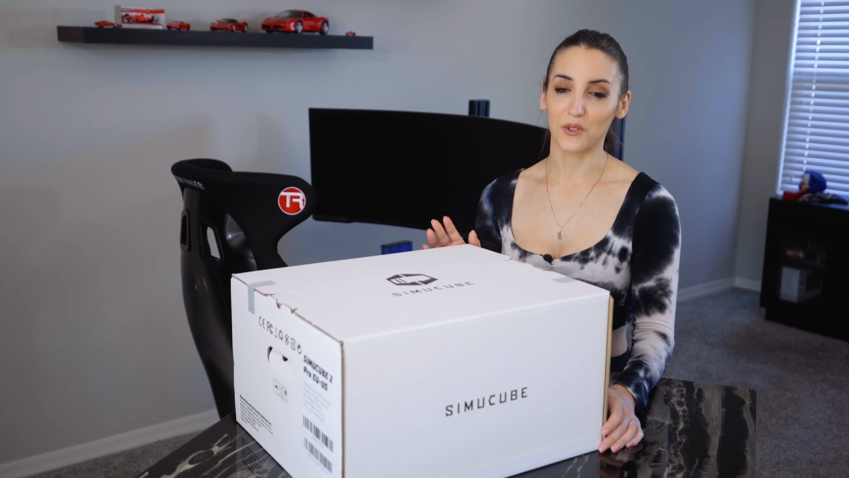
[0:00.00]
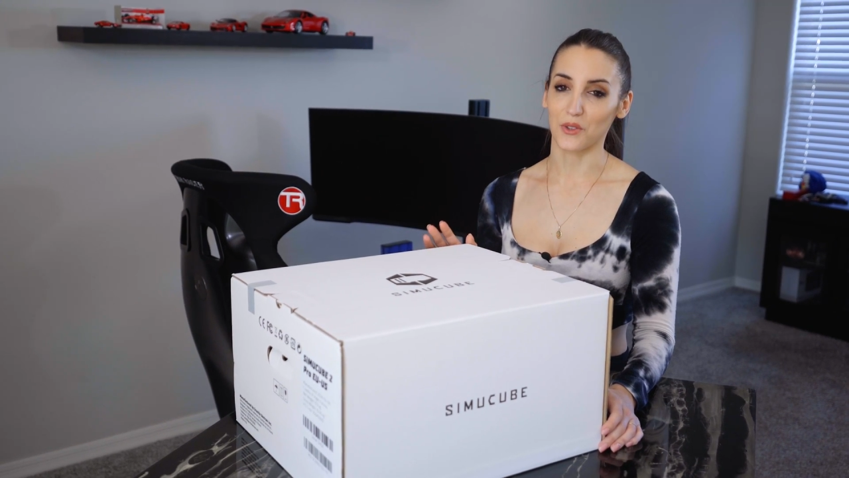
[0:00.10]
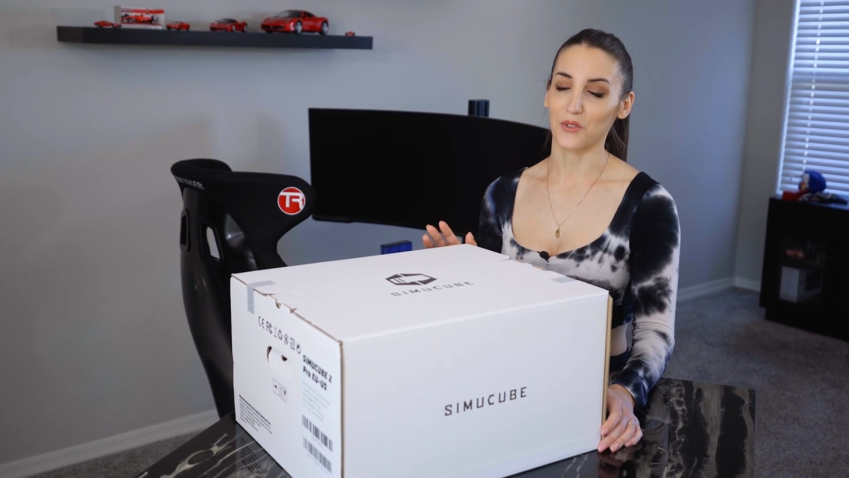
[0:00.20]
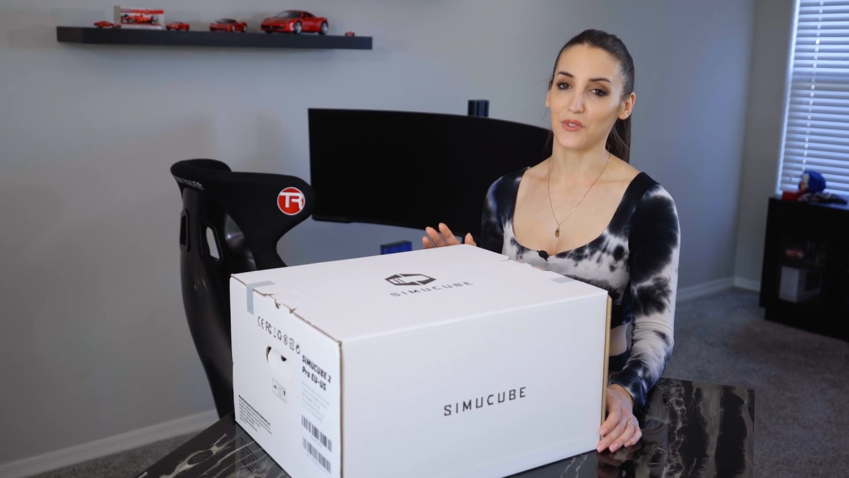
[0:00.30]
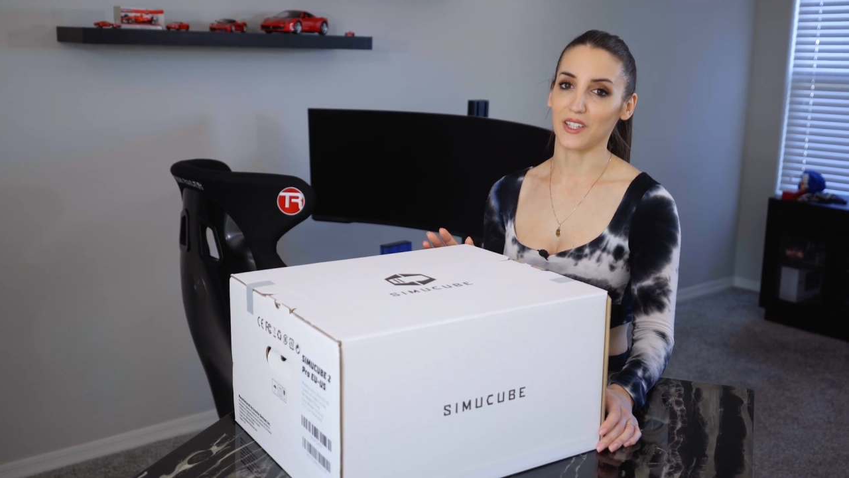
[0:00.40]

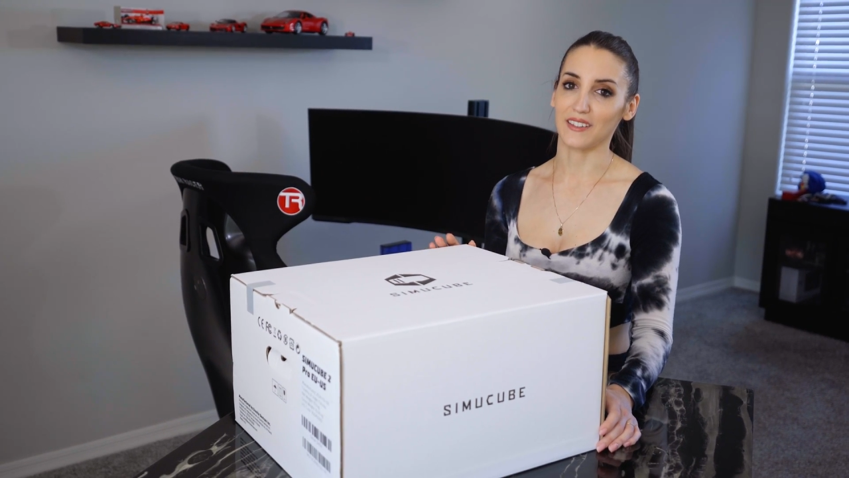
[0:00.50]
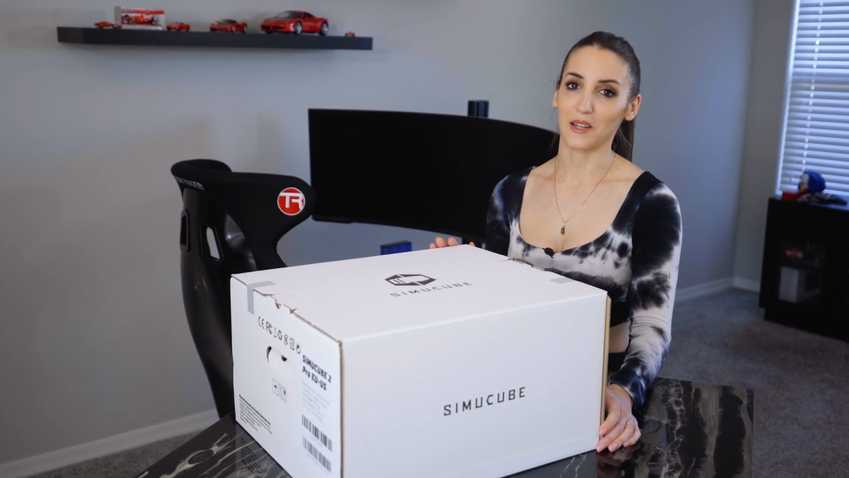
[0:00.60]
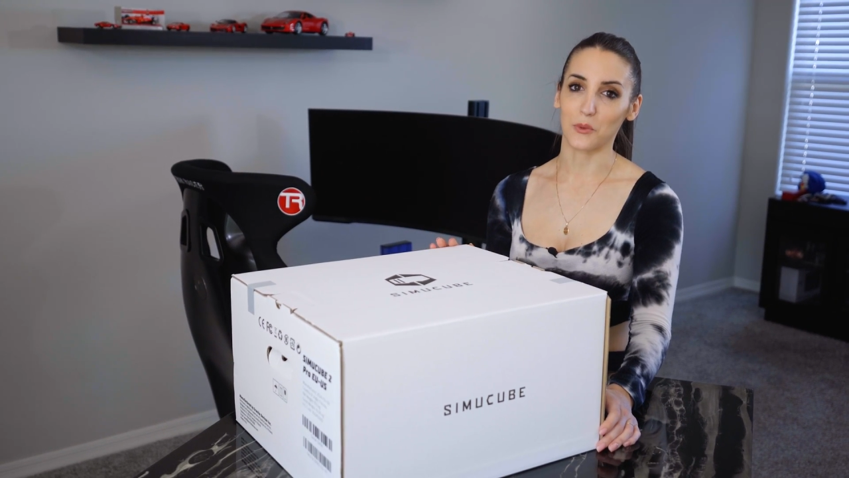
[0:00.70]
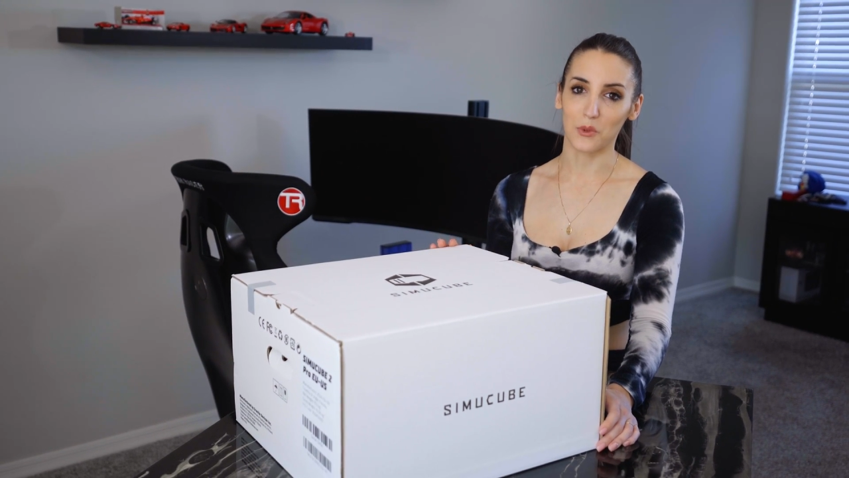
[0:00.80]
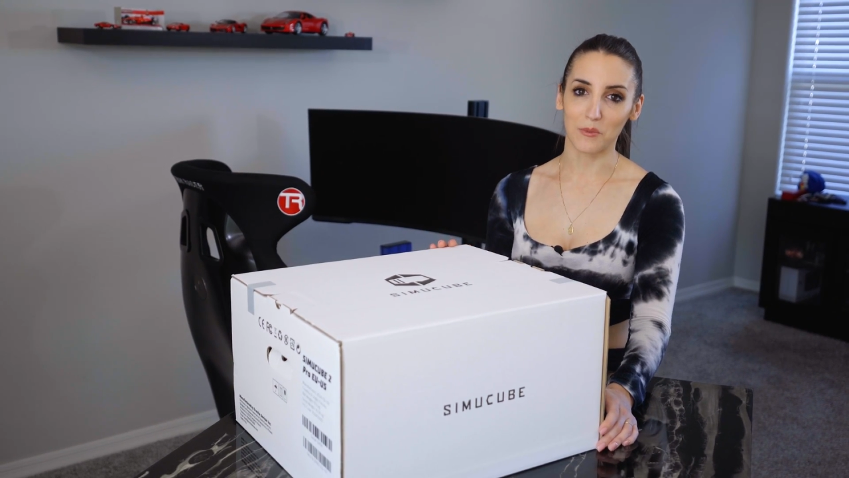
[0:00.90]
other thing
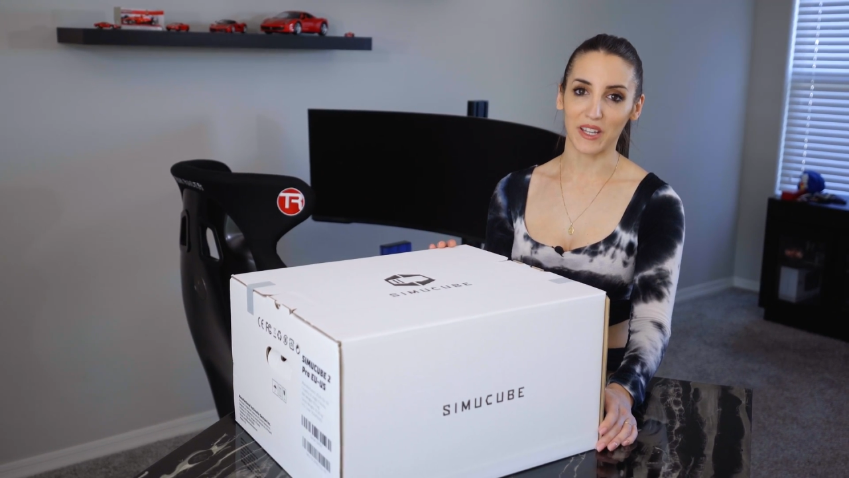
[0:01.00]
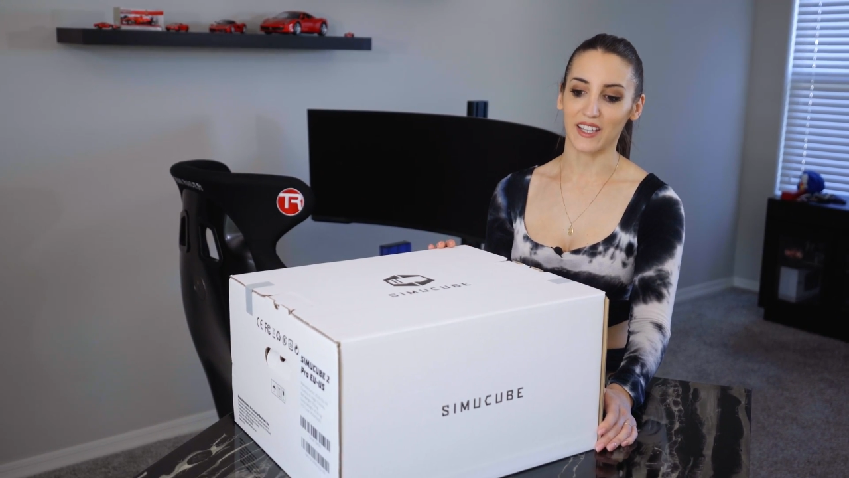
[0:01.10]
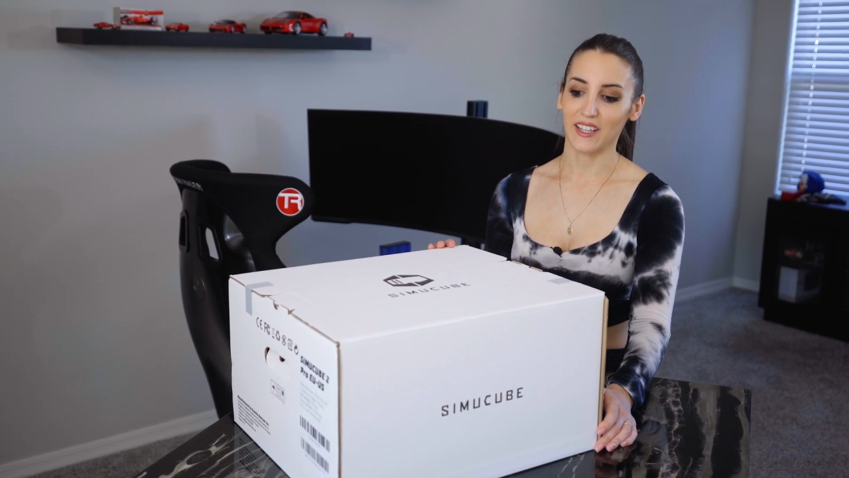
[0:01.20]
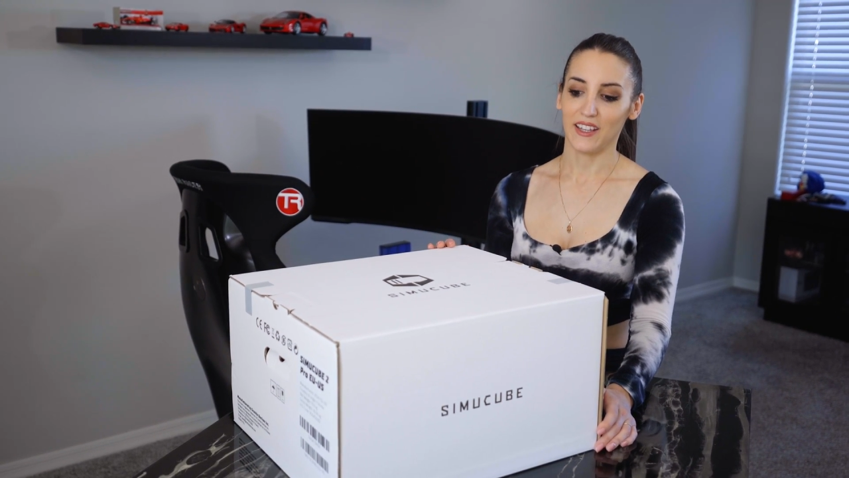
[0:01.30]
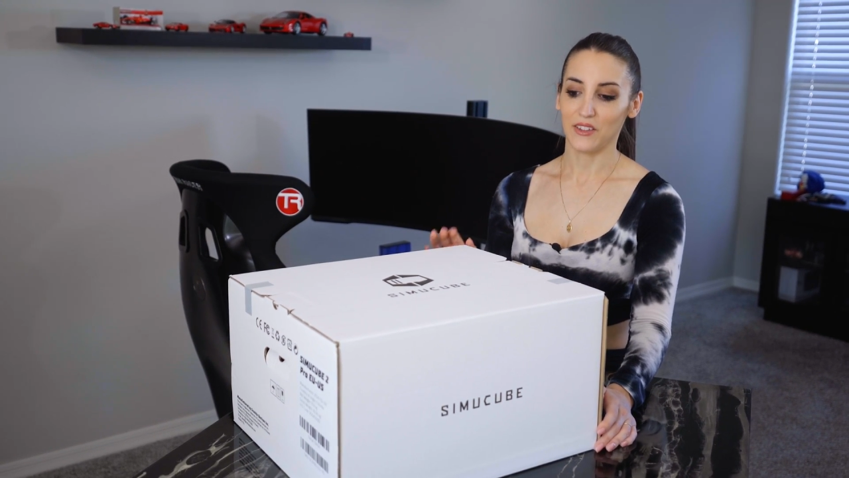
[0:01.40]
that will make